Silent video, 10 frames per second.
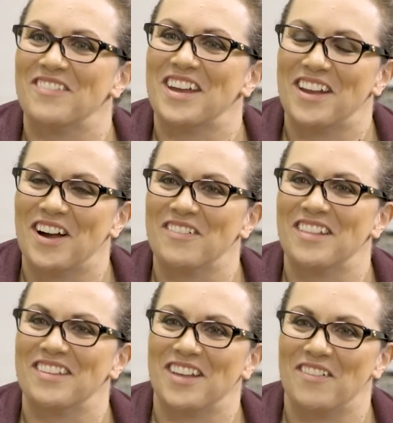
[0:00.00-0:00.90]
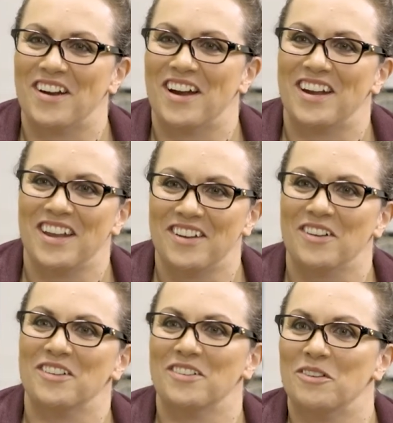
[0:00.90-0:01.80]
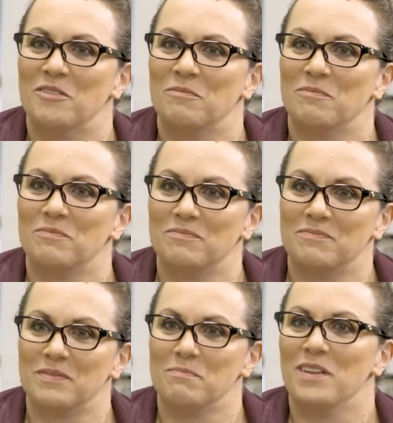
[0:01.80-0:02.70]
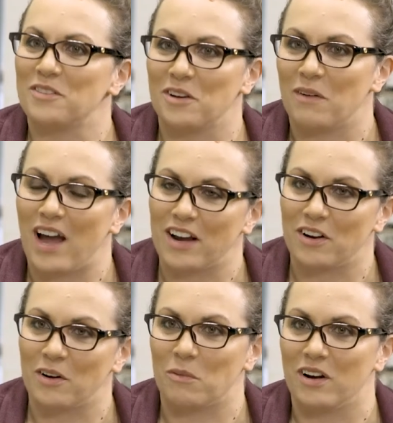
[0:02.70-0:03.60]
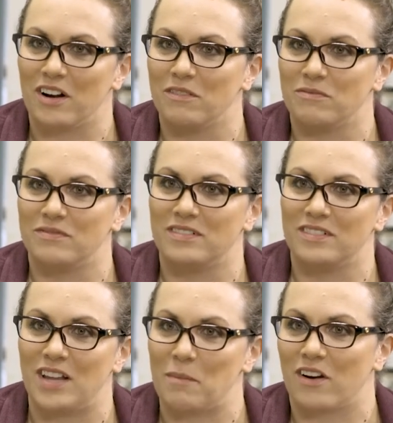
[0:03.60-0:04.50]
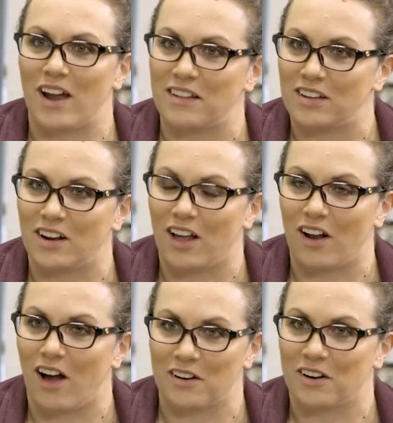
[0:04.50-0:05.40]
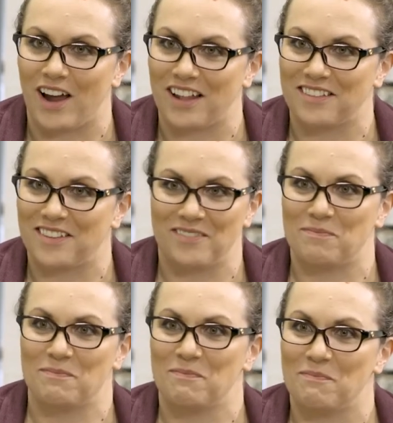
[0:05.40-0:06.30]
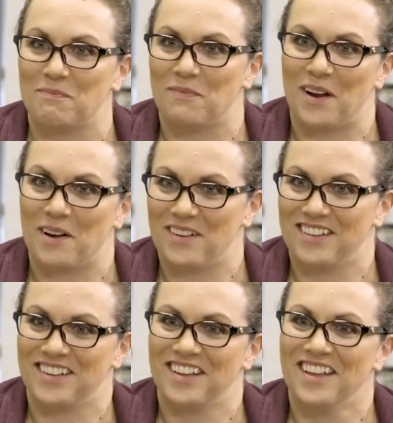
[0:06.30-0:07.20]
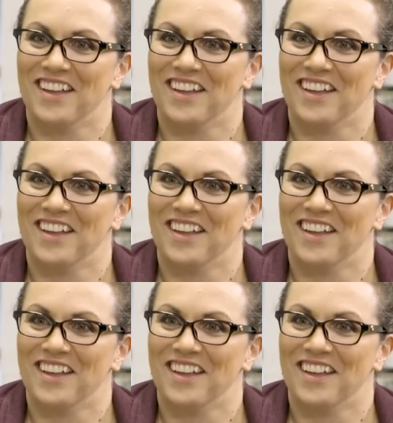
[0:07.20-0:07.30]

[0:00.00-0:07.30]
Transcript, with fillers: reading over the summer, and he told you Mr. Wagner, we're Democrats here, not autocrats. I'm mm -hmm. paraphrasing.